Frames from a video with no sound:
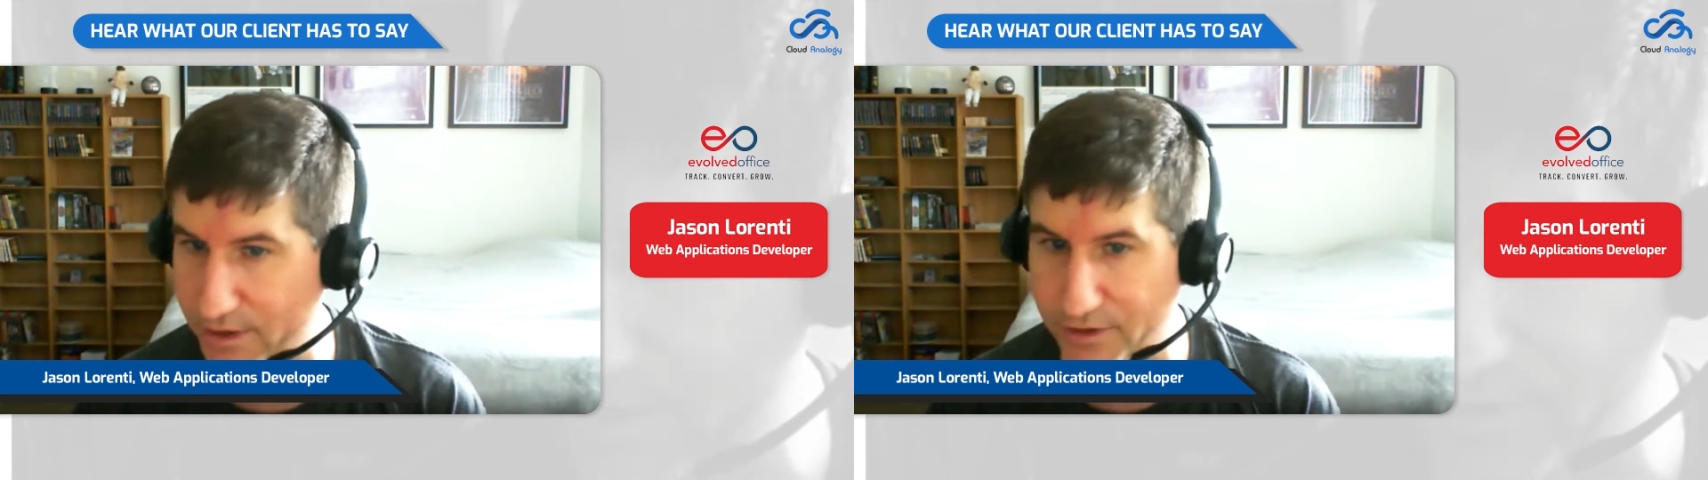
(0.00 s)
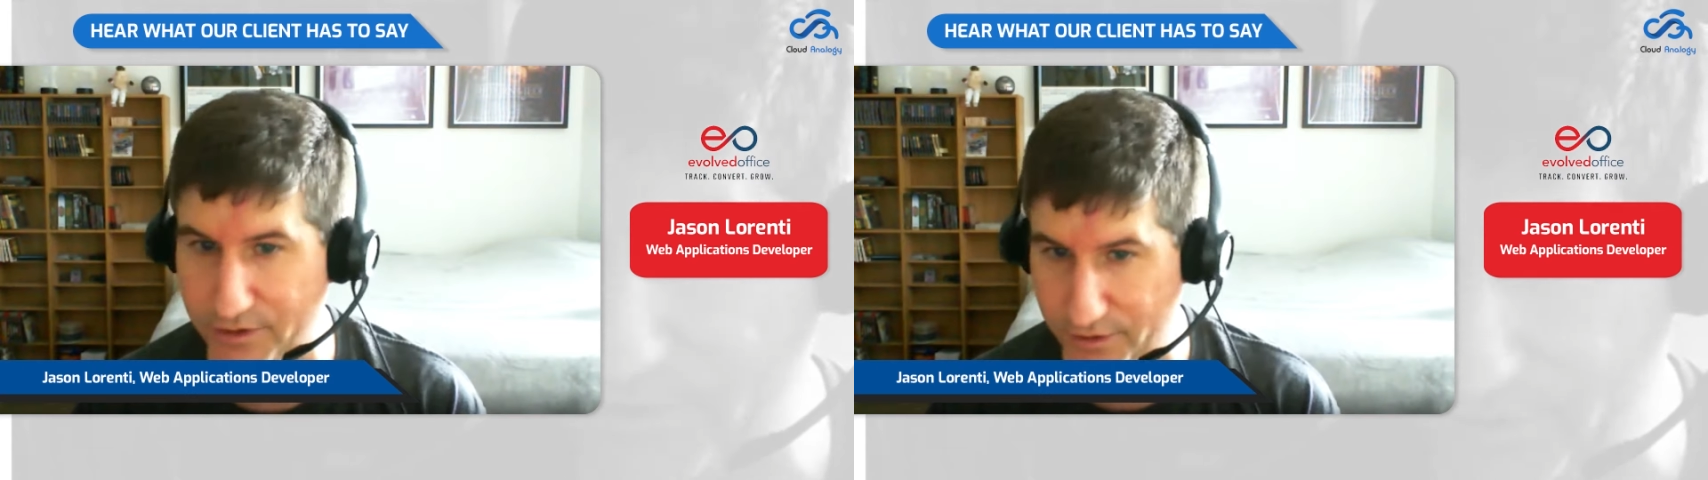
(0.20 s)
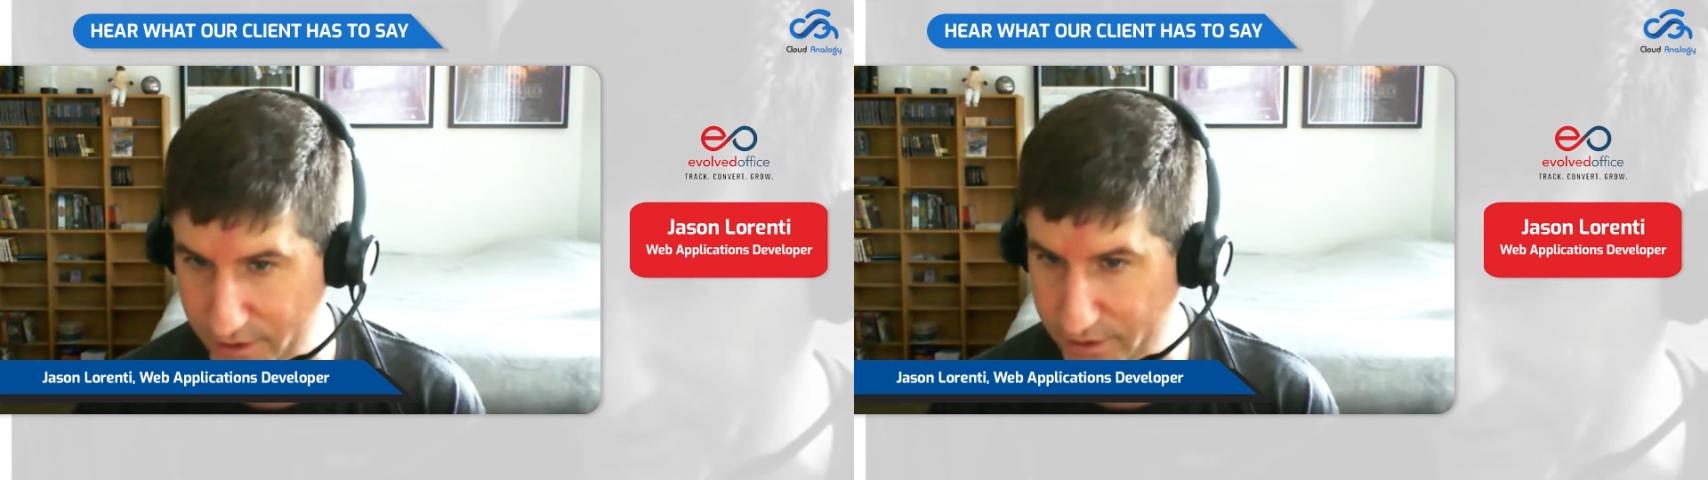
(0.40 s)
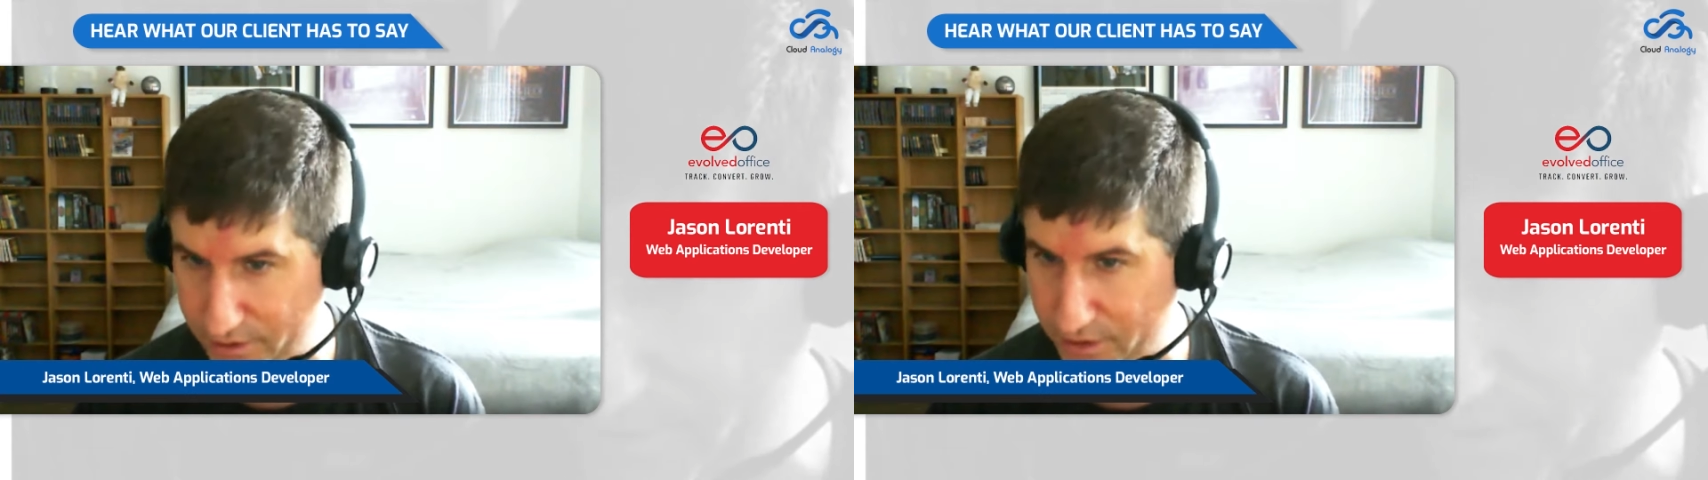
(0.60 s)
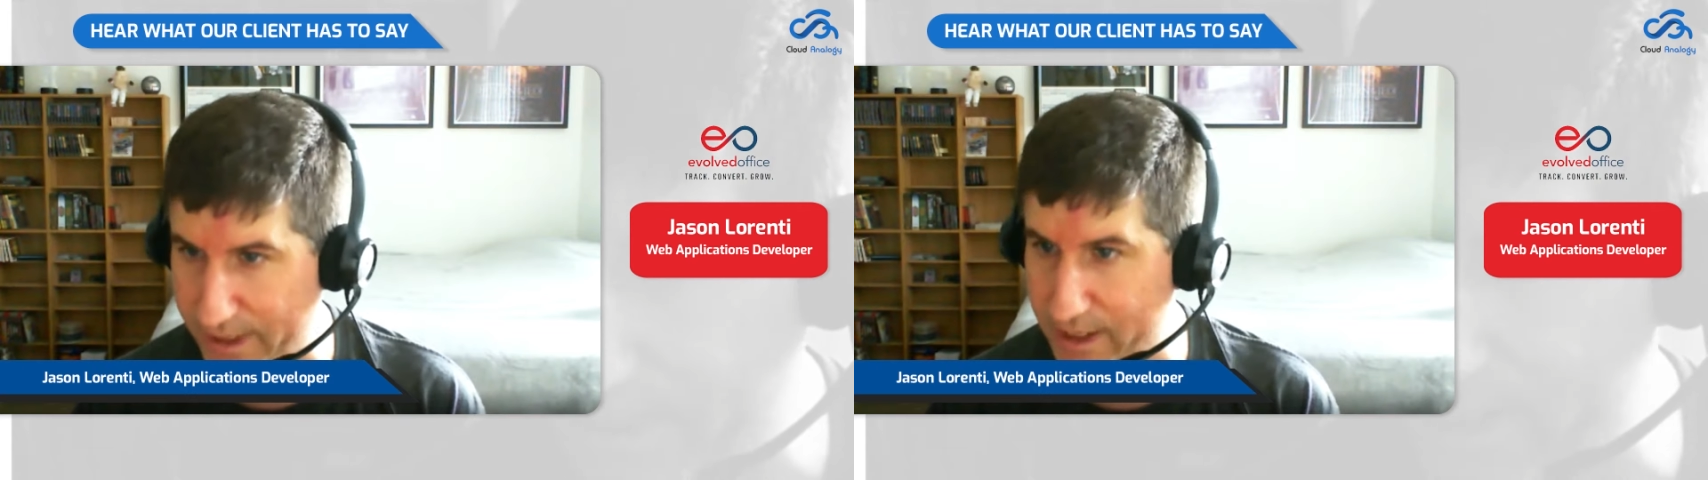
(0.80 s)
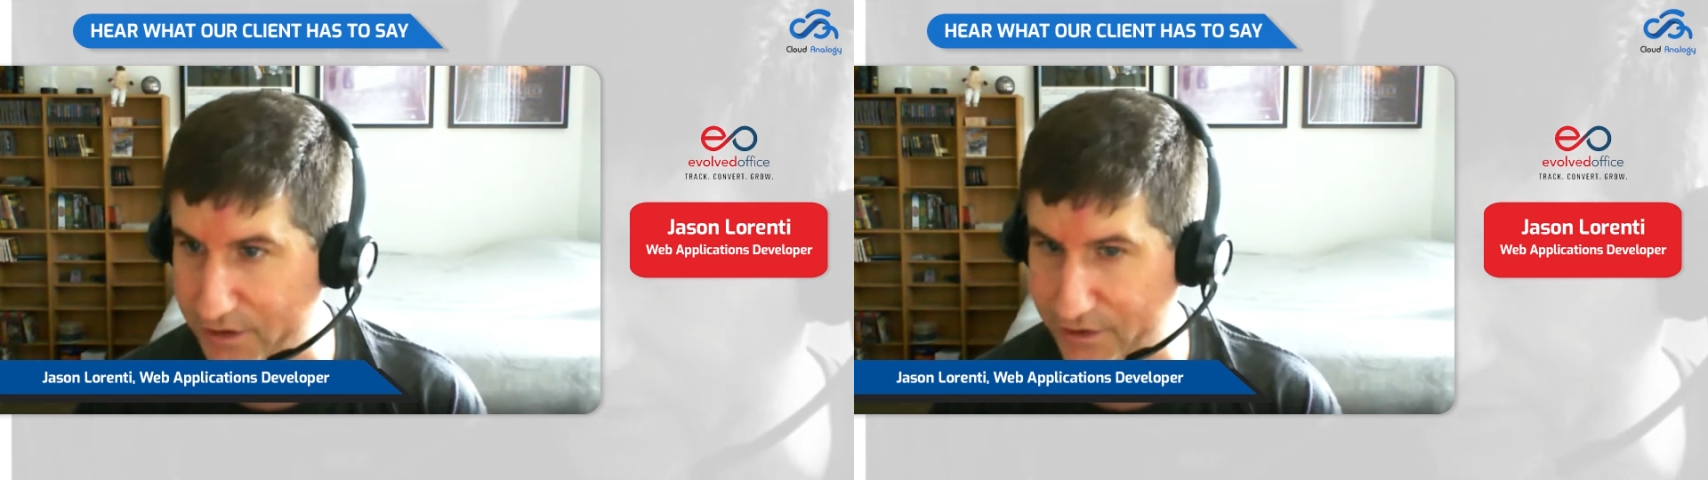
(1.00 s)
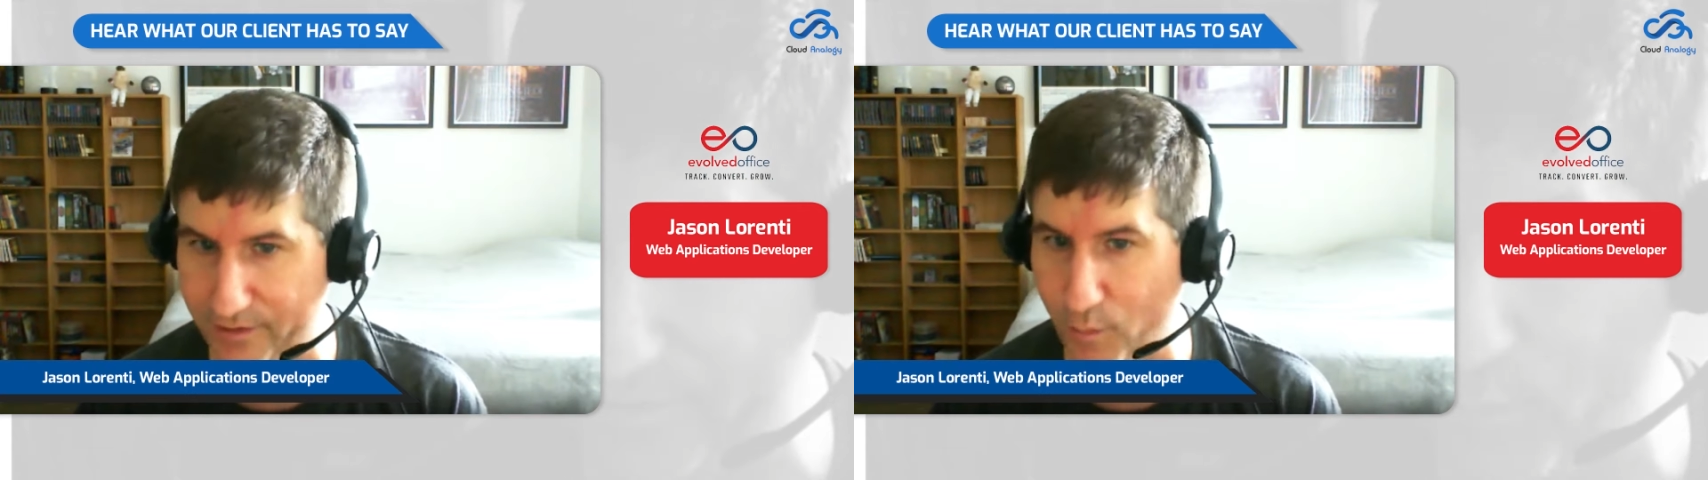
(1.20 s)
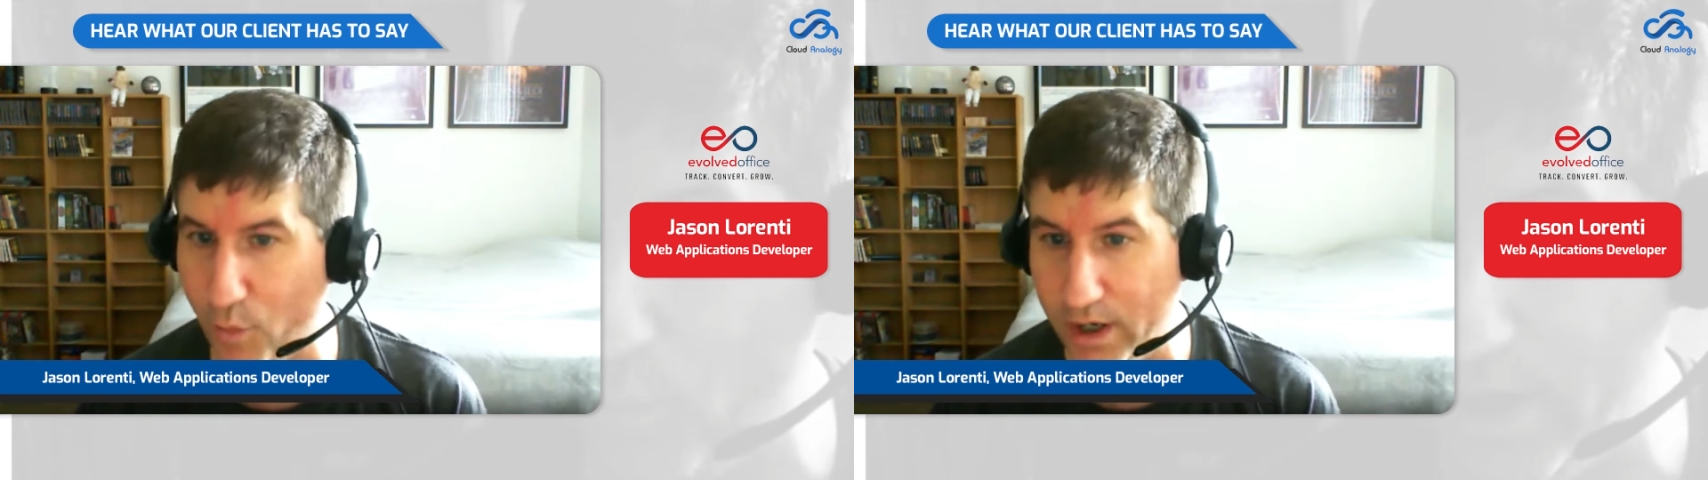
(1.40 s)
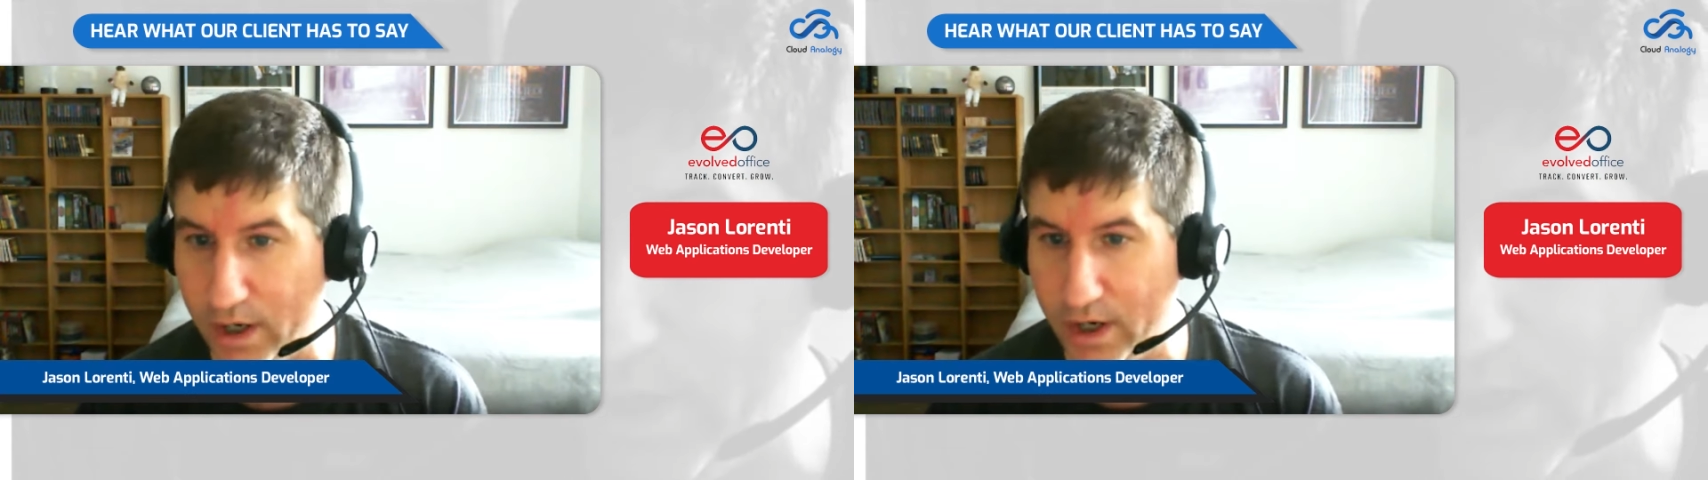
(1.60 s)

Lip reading: and statistical analysis of what